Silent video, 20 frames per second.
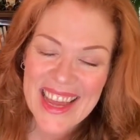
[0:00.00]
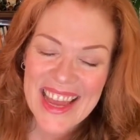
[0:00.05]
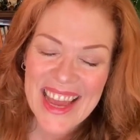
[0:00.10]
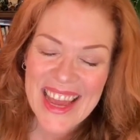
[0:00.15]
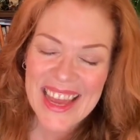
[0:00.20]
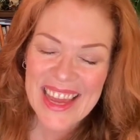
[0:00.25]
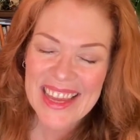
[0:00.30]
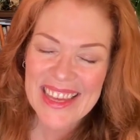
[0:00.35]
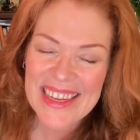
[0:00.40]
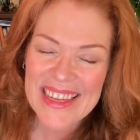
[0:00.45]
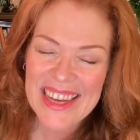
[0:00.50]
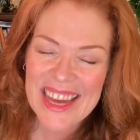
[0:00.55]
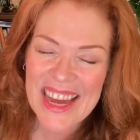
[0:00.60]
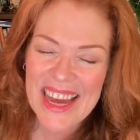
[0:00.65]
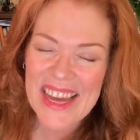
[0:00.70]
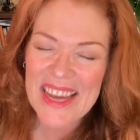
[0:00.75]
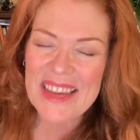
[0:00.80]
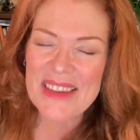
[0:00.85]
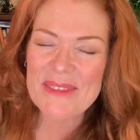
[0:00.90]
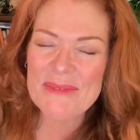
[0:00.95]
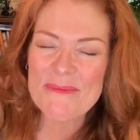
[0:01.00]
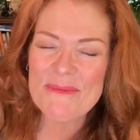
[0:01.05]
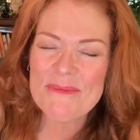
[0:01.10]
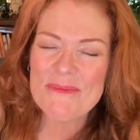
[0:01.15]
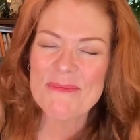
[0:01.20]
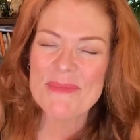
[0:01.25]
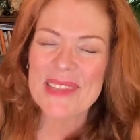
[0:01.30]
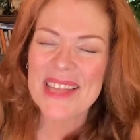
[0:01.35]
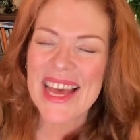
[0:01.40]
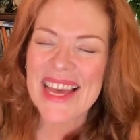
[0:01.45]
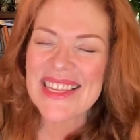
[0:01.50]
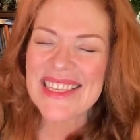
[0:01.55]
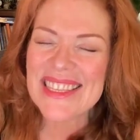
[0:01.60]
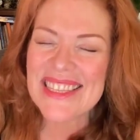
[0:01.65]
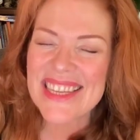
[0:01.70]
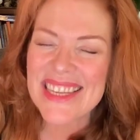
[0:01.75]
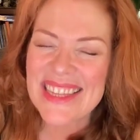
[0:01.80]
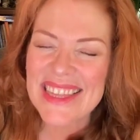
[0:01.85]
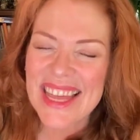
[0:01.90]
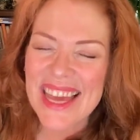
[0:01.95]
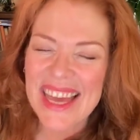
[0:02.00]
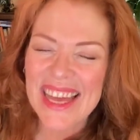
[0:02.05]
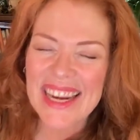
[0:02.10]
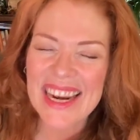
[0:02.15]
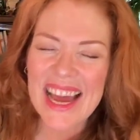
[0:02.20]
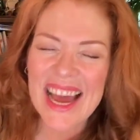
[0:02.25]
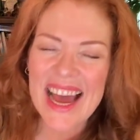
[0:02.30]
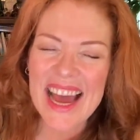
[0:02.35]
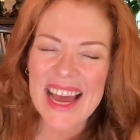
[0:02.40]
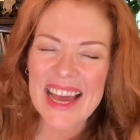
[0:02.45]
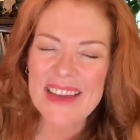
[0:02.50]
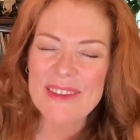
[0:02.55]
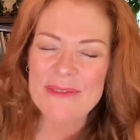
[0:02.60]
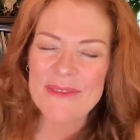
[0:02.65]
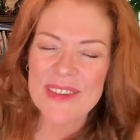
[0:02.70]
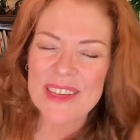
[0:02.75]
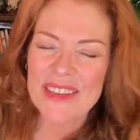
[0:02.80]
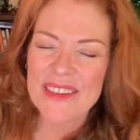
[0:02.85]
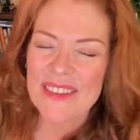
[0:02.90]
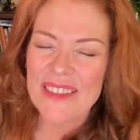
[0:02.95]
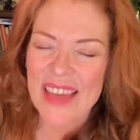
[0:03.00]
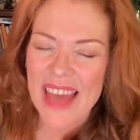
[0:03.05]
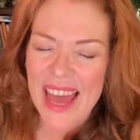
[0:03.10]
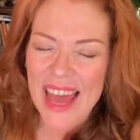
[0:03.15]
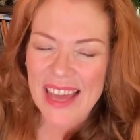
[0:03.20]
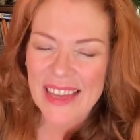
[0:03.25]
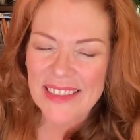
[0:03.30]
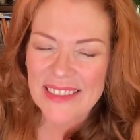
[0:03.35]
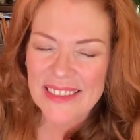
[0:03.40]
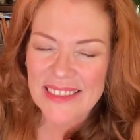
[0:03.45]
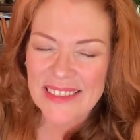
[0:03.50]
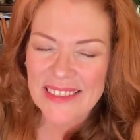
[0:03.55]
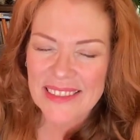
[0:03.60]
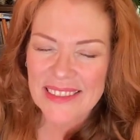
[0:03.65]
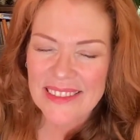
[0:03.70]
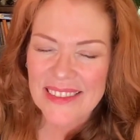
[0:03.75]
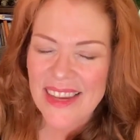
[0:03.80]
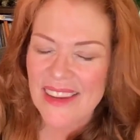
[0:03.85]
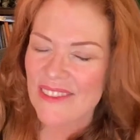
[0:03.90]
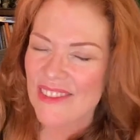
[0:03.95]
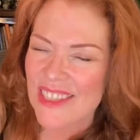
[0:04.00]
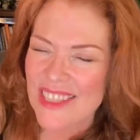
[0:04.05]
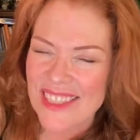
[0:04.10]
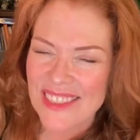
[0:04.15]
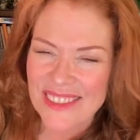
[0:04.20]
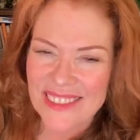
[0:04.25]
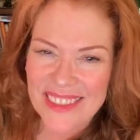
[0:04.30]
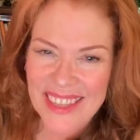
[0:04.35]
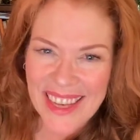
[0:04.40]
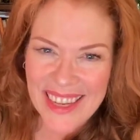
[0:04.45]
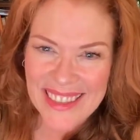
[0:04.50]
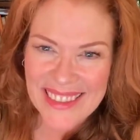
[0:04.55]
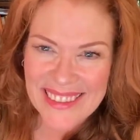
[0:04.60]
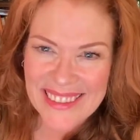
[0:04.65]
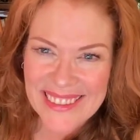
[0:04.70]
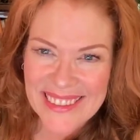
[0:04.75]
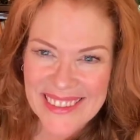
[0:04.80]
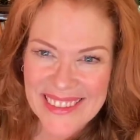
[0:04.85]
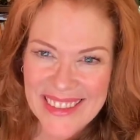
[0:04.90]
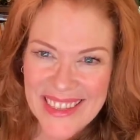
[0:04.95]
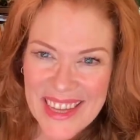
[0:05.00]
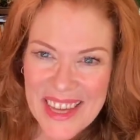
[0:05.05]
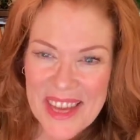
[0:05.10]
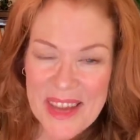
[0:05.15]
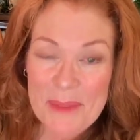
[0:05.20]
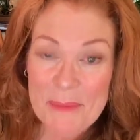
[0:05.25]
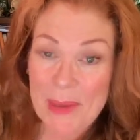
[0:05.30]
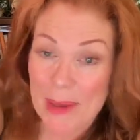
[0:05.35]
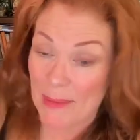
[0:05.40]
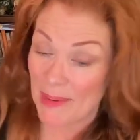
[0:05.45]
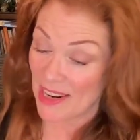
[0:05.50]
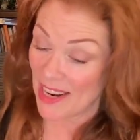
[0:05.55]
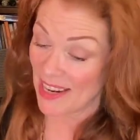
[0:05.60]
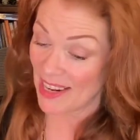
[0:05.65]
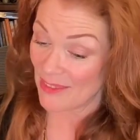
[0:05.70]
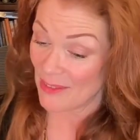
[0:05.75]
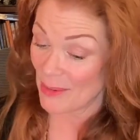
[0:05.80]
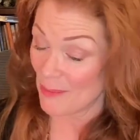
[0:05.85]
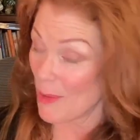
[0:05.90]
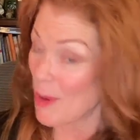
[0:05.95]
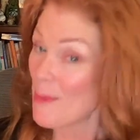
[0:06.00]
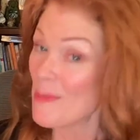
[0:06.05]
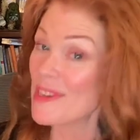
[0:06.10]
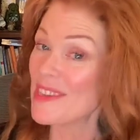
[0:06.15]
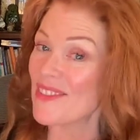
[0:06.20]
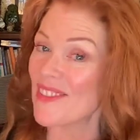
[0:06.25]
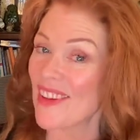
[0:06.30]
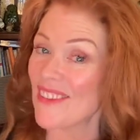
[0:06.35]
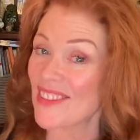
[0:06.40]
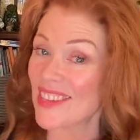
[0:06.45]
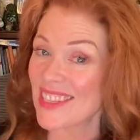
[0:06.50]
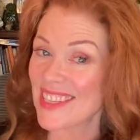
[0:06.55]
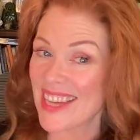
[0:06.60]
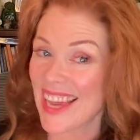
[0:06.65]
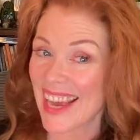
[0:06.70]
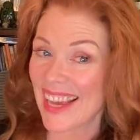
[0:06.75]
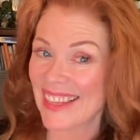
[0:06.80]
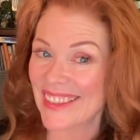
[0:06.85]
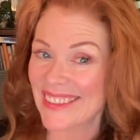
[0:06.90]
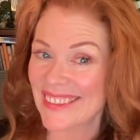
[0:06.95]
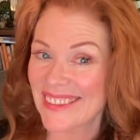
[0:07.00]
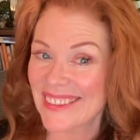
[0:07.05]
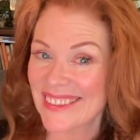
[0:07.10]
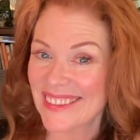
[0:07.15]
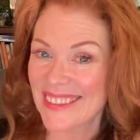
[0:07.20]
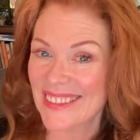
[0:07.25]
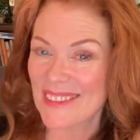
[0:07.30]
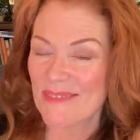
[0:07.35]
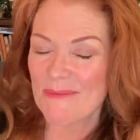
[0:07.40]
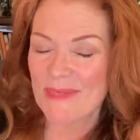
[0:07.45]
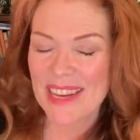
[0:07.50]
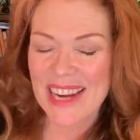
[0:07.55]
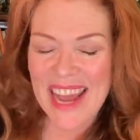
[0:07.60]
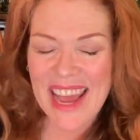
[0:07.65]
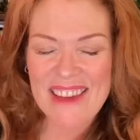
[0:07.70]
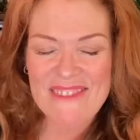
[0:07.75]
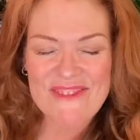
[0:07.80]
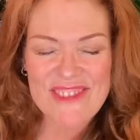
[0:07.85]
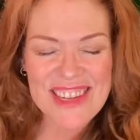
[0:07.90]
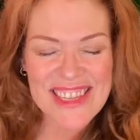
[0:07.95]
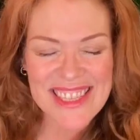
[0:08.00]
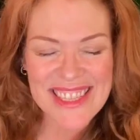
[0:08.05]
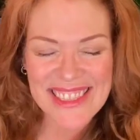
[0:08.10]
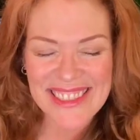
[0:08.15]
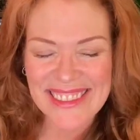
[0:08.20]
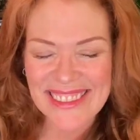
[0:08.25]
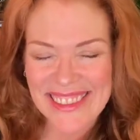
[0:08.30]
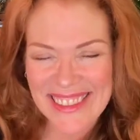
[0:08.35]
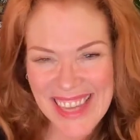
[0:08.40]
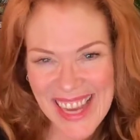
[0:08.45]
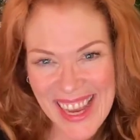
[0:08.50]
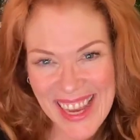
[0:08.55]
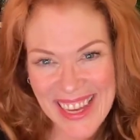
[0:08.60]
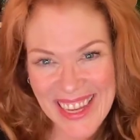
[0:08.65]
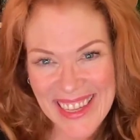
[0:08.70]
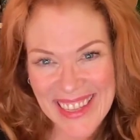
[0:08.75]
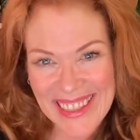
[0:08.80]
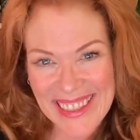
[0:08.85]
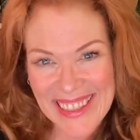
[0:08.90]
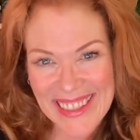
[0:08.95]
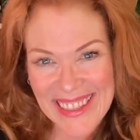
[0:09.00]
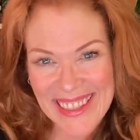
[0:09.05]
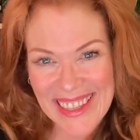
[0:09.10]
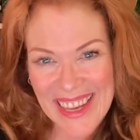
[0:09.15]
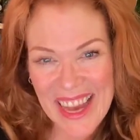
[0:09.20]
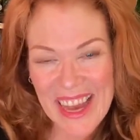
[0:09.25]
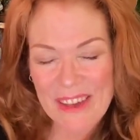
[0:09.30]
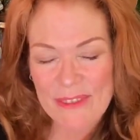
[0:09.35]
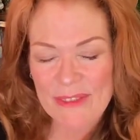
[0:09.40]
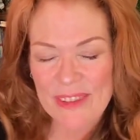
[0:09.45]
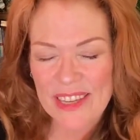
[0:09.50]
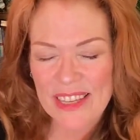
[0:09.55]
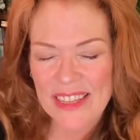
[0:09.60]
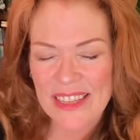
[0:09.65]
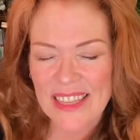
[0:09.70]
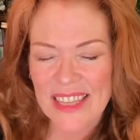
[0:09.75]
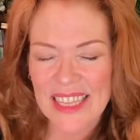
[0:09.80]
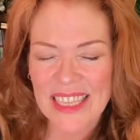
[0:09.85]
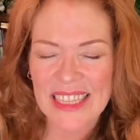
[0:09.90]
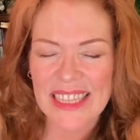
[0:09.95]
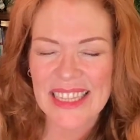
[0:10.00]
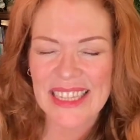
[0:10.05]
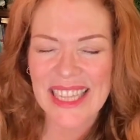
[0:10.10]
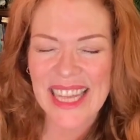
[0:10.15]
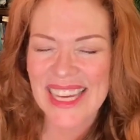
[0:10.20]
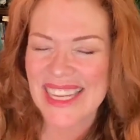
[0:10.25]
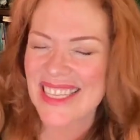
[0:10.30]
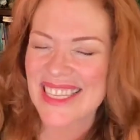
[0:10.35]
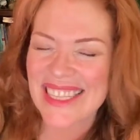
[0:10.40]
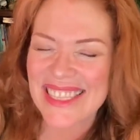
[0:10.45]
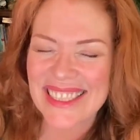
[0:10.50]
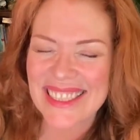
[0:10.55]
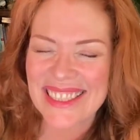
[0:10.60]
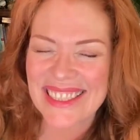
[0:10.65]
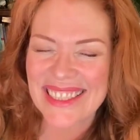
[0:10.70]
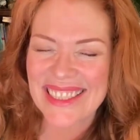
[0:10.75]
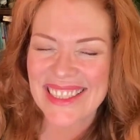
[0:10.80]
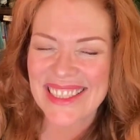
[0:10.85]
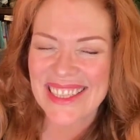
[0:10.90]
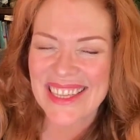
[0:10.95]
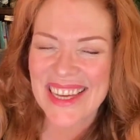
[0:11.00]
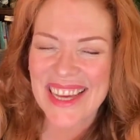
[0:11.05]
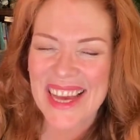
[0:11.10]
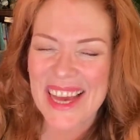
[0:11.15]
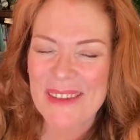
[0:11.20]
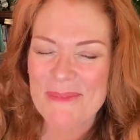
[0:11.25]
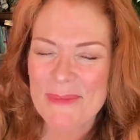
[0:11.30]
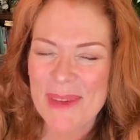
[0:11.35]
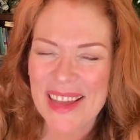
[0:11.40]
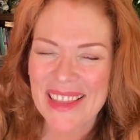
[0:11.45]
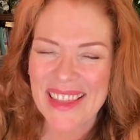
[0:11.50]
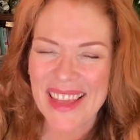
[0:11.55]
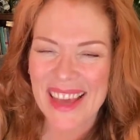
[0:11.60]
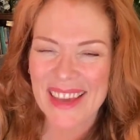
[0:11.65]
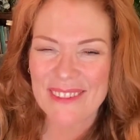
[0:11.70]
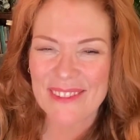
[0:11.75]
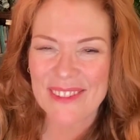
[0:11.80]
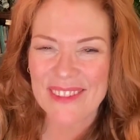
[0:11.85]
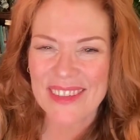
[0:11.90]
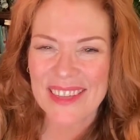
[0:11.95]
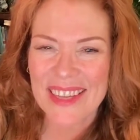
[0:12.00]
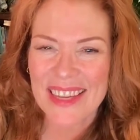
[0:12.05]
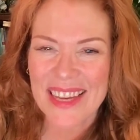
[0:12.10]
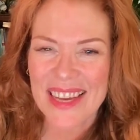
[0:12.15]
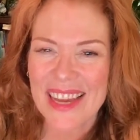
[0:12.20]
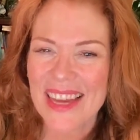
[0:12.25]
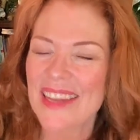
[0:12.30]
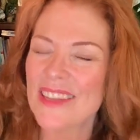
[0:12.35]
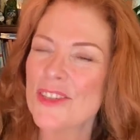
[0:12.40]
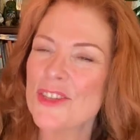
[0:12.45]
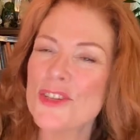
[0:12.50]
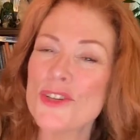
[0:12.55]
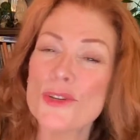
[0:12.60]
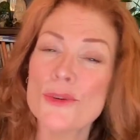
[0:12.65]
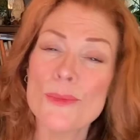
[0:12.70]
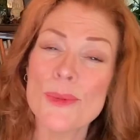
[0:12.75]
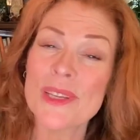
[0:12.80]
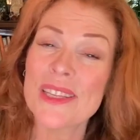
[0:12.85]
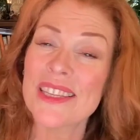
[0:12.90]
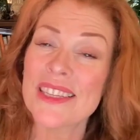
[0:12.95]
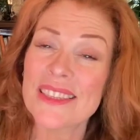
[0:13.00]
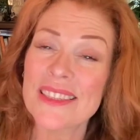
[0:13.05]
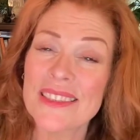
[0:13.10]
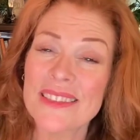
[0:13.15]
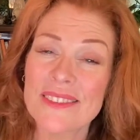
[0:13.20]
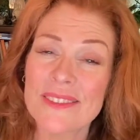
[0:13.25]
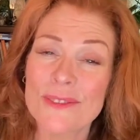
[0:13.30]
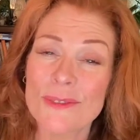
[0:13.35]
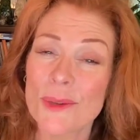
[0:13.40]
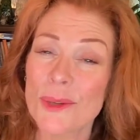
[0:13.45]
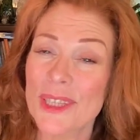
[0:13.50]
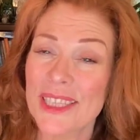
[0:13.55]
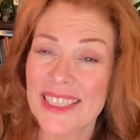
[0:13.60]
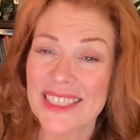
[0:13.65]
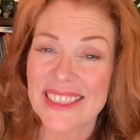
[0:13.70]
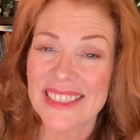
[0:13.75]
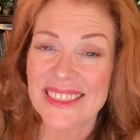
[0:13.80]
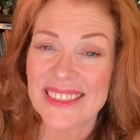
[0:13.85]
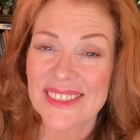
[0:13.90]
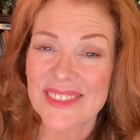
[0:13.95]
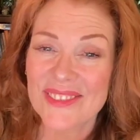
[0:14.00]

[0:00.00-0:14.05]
And I am blessed in that I feel that every single day. Maybe not every moment of every day, but every single day I feel elated at my life and jubilant for it.